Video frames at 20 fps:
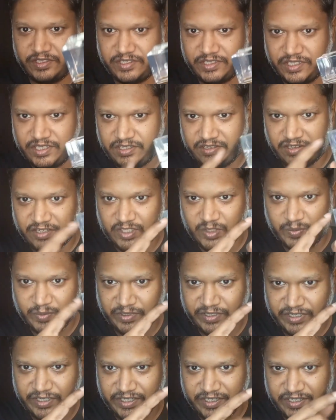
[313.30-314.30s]
can see
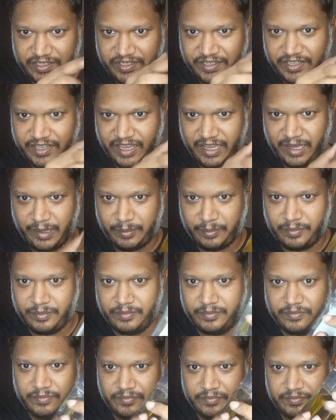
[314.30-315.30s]
transparent cap.
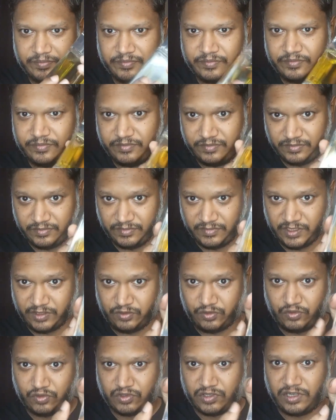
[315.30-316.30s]
The
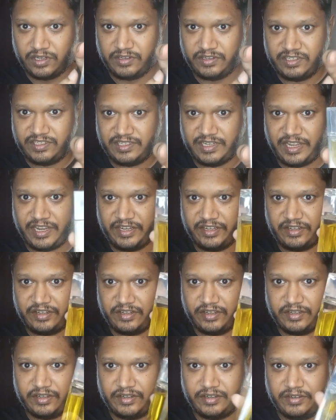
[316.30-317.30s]
juice color is
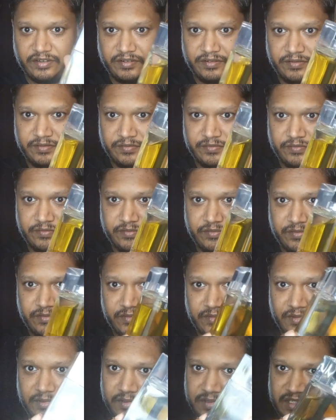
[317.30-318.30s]
lighter.
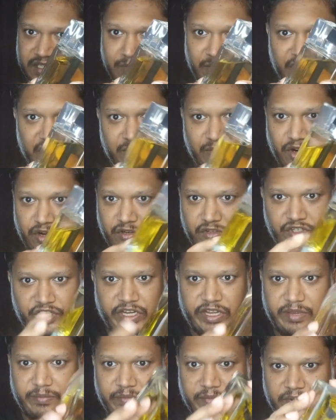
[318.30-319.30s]
Similar bottle
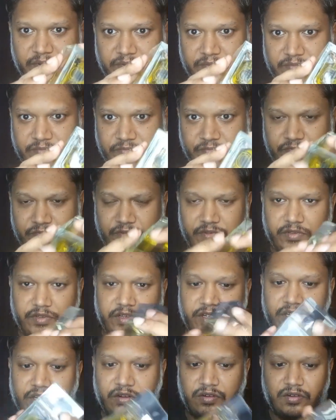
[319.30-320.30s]
shape.
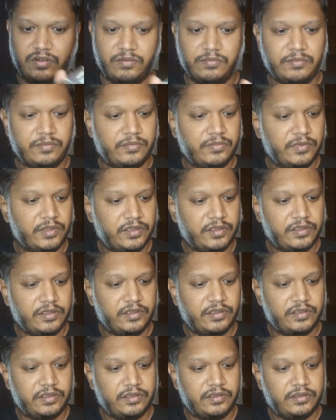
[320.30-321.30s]
Dior Homme
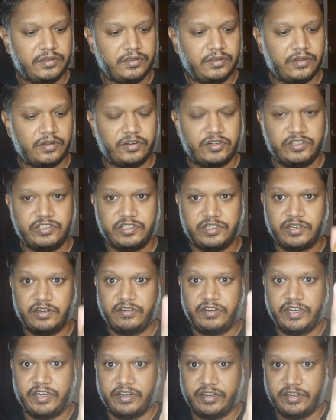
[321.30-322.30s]
Original
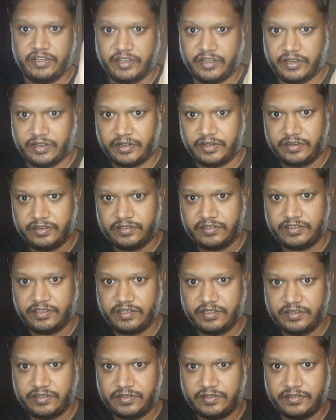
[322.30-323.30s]
written here.
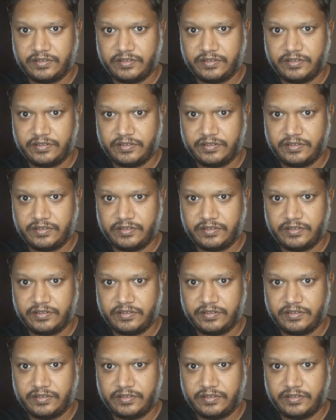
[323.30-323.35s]
See